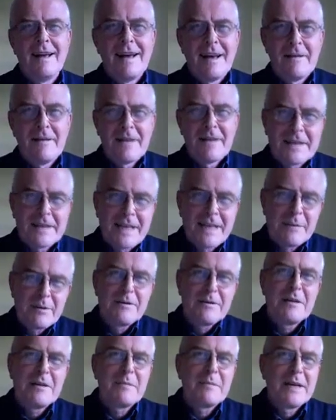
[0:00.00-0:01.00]
I've had a
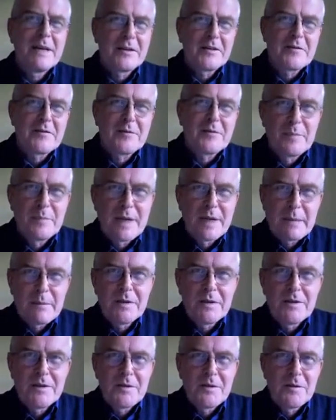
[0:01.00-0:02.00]
couple of emails from
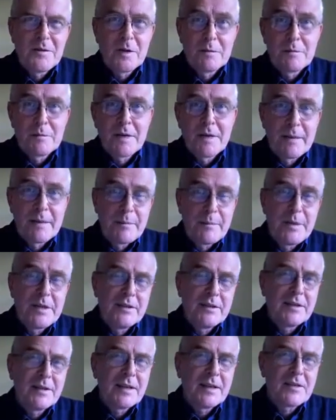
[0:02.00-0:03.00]
people who want my
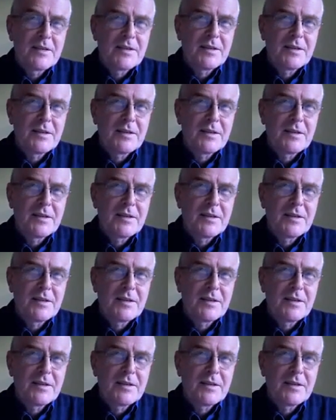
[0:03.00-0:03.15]
opinion as